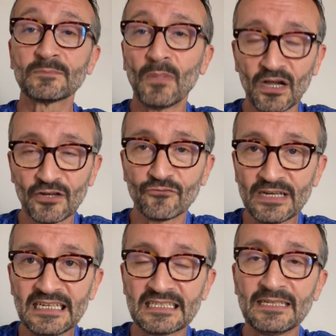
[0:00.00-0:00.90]
my
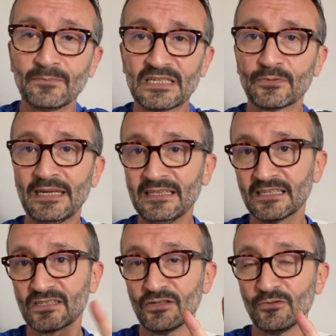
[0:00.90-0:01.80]
reasoning between the
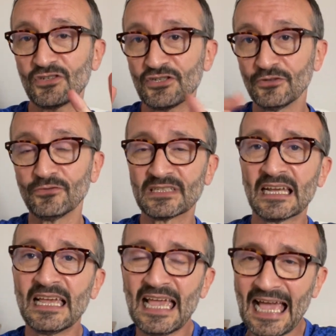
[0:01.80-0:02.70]
two shoes.
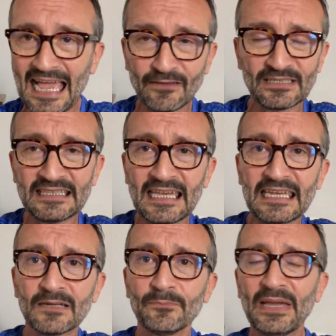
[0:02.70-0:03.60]
How did they
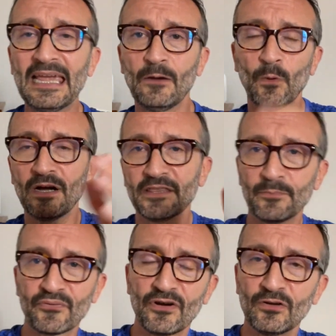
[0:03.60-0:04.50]
compare? What are the
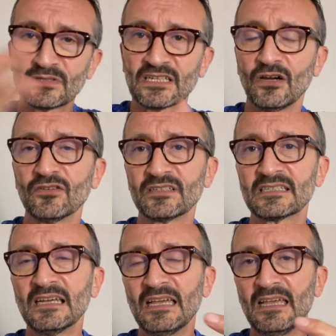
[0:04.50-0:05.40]
pros, cons?
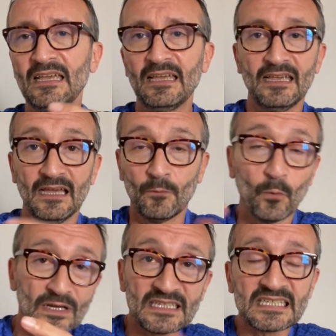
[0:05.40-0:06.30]

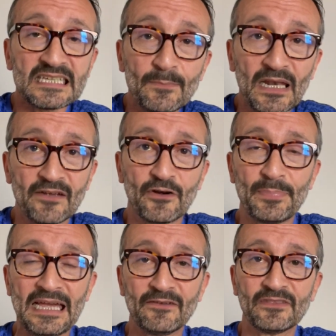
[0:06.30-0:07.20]
What's similar
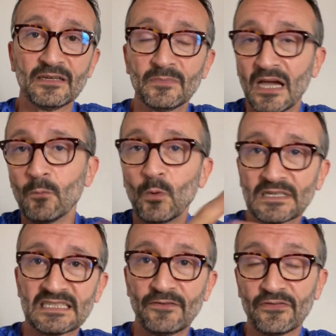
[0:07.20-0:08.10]
about them and
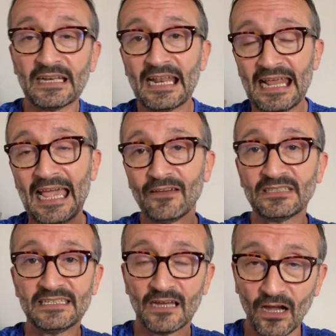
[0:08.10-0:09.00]
what's different, and how
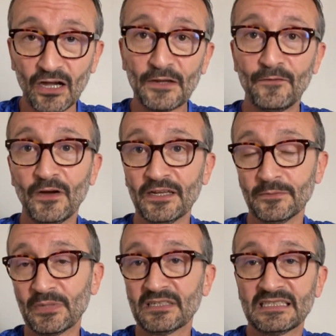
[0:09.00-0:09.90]
did I find them?
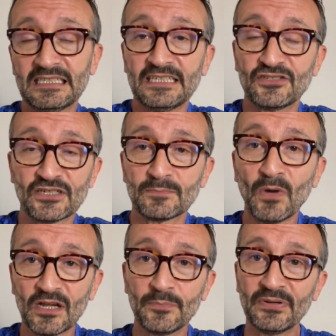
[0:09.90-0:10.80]
Because this is just
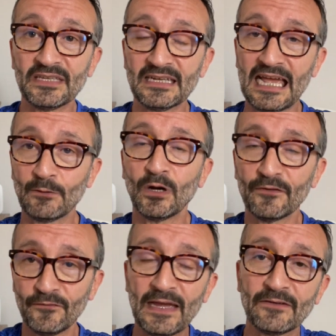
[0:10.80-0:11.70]
my opinion, how I
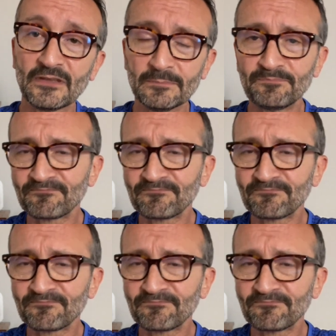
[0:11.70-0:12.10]
found them.